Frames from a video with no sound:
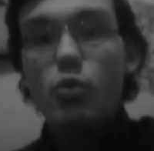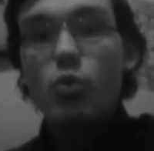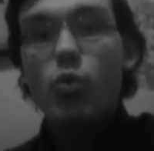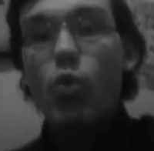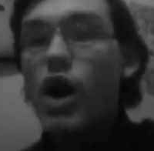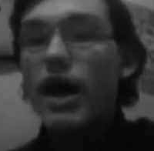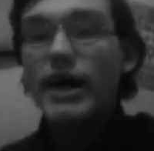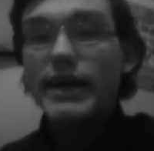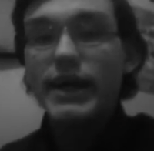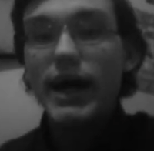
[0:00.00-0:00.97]

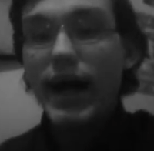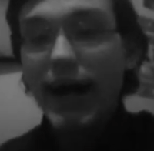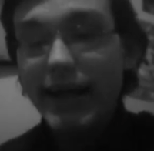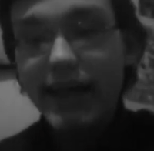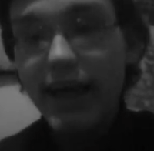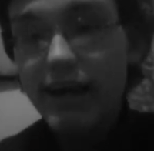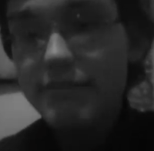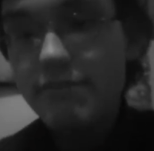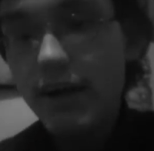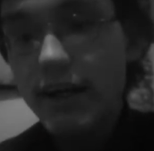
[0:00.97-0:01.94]
why I can't
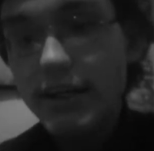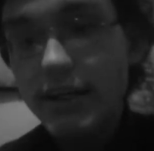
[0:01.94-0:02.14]
find